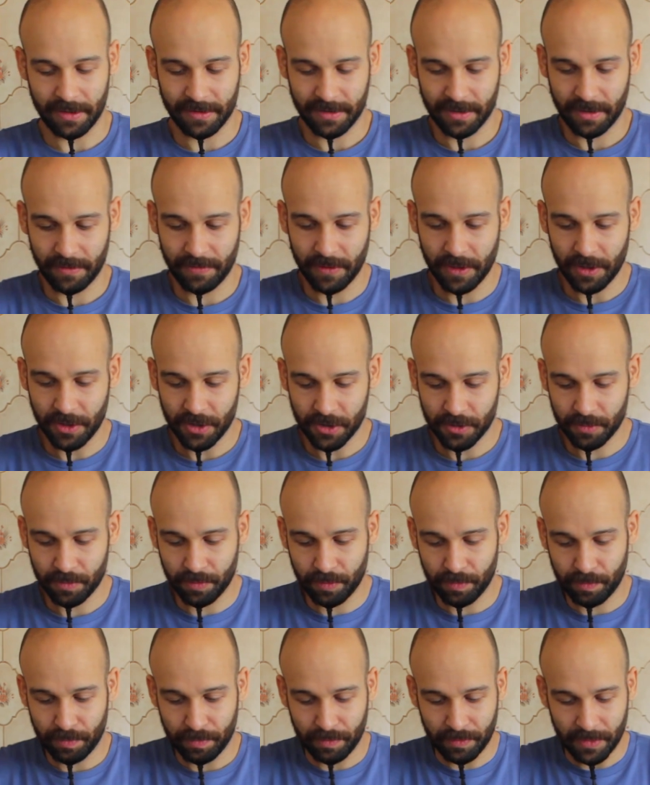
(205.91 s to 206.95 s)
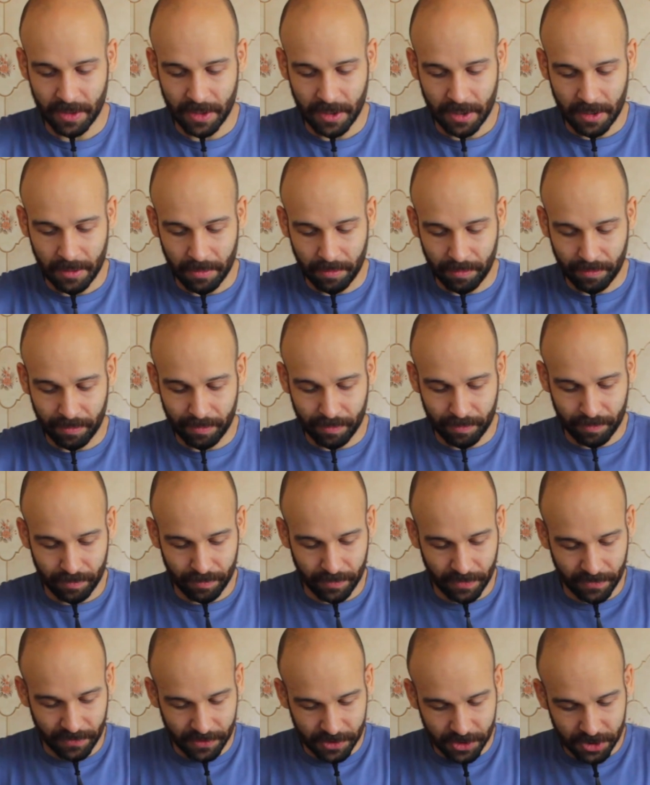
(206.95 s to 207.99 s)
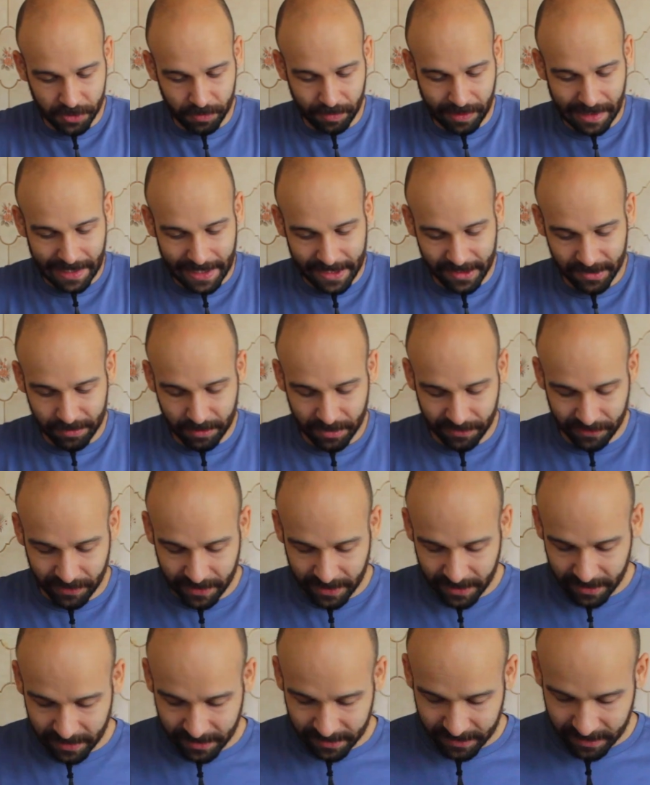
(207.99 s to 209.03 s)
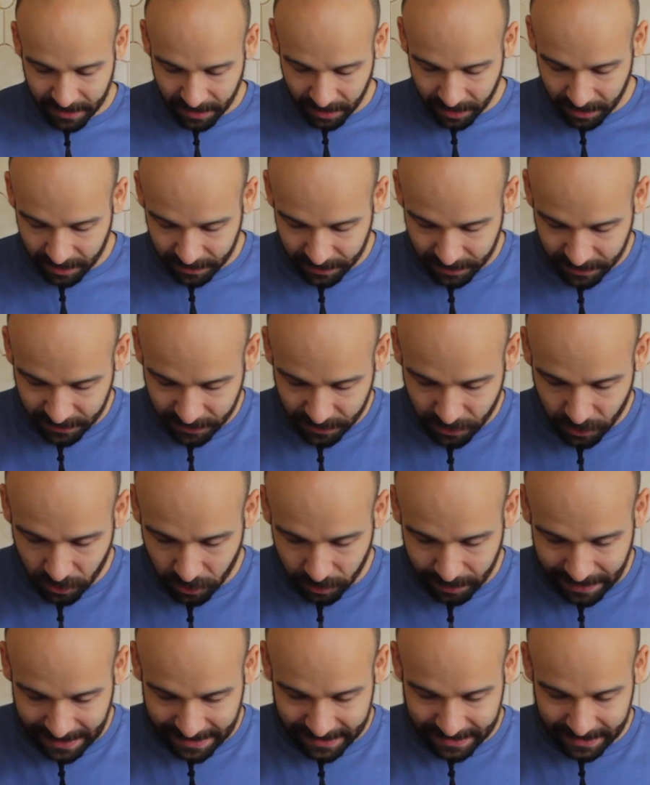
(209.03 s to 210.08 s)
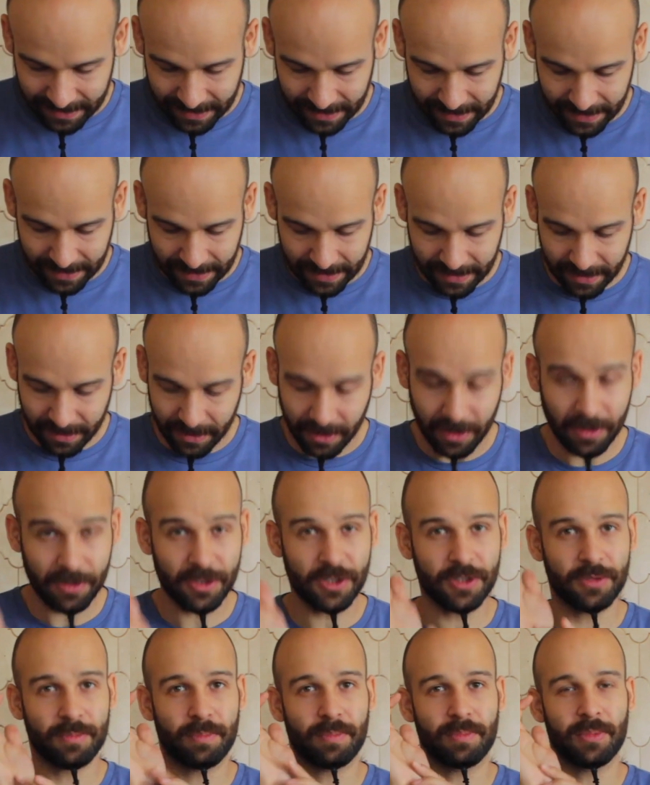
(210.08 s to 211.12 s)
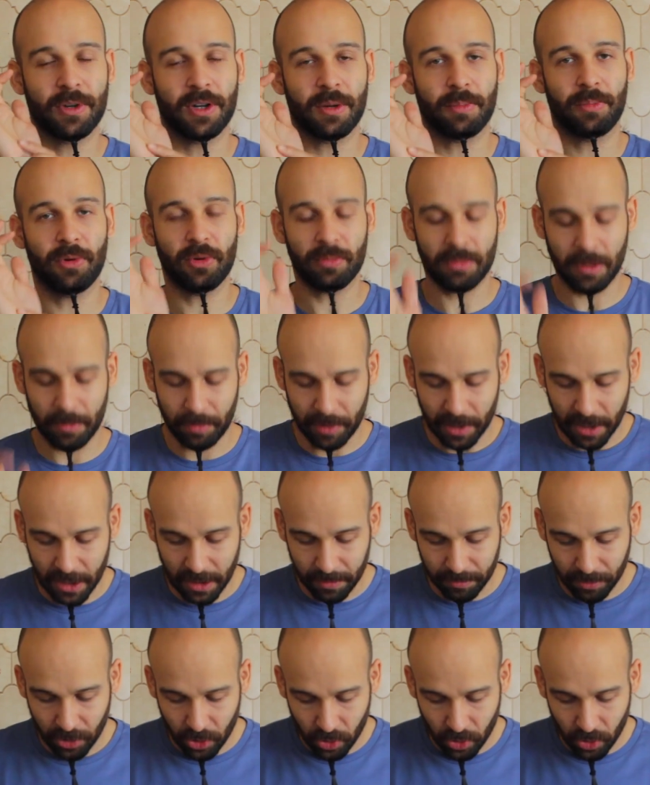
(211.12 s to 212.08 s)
So if I just place my fingers on the Score Master here, I'm just going to put my palm